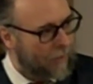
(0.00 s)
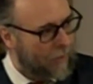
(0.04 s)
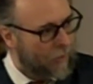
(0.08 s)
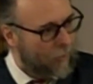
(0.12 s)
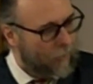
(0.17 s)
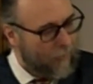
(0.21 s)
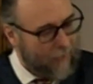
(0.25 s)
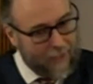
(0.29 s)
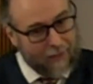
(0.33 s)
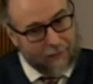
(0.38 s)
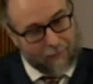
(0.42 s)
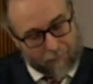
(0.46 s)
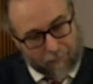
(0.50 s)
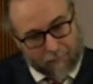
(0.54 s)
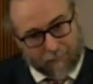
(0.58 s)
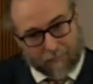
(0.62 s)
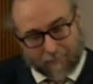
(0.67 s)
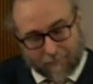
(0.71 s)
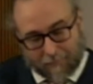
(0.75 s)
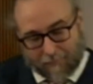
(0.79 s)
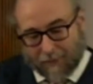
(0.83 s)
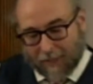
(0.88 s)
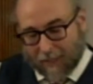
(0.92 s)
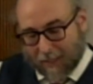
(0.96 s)
Well,
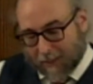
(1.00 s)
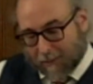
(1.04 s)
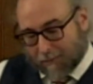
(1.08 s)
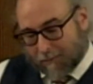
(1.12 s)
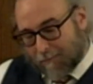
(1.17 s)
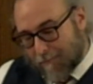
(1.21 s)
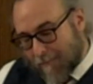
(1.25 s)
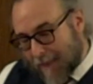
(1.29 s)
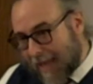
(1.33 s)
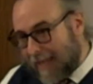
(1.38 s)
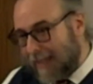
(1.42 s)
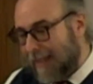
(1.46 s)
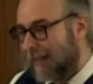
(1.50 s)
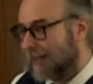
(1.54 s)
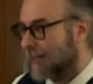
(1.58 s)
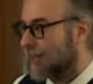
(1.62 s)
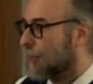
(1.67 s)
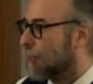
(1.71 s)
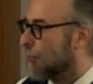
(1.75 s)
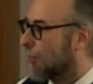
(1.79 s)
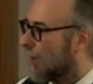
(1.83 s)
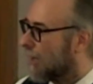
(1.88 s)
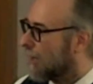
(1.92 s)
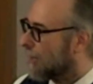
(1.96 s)
may not
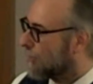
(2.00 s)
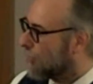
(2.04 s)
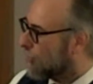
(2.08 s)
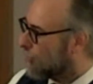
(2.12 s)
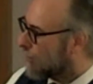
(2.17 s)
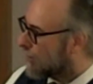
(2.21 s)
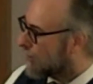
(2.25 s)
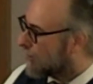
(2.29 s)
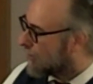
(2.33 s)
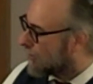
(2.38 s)
surprise you, but the